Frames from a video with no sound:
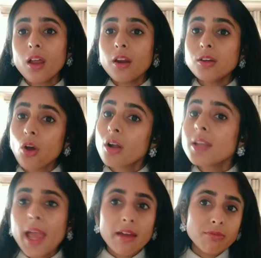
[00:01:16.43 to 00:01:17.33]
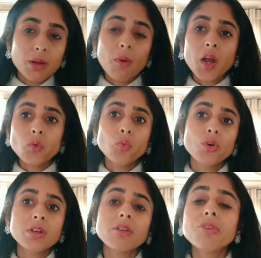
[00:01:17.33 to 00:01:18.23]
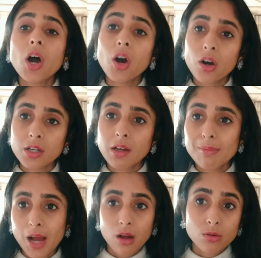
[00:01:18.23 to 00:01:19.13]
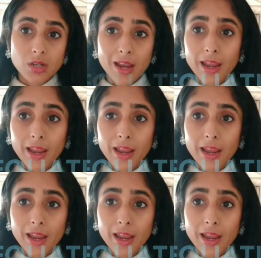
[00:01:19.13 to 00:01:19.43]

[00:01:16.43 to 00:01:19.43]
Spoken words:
not everyone would have heard about